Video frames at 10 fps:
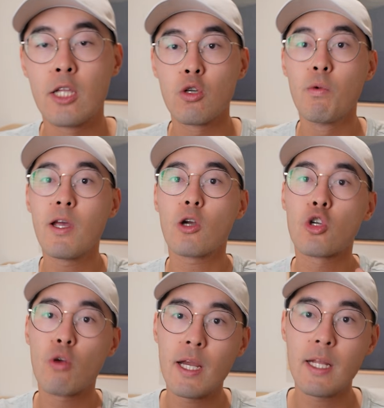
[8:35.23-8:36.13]
And so we are
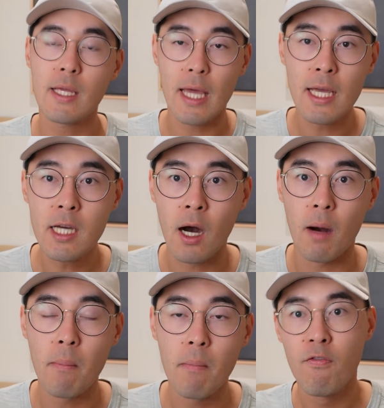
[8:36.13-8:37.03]
trading
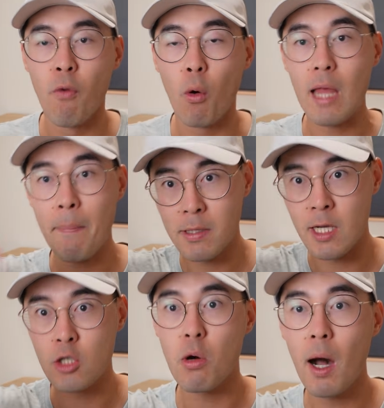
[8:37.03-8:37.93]
income for that
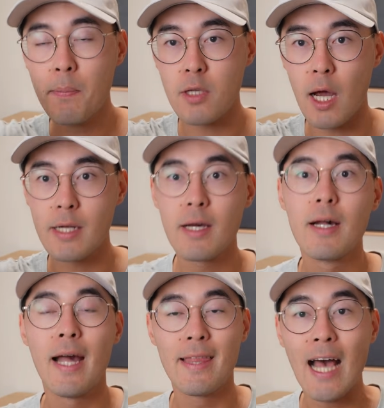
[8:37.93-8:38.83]
potential upside.
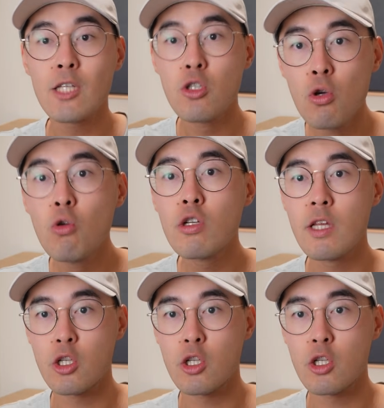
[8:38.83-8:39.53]
And that's usually the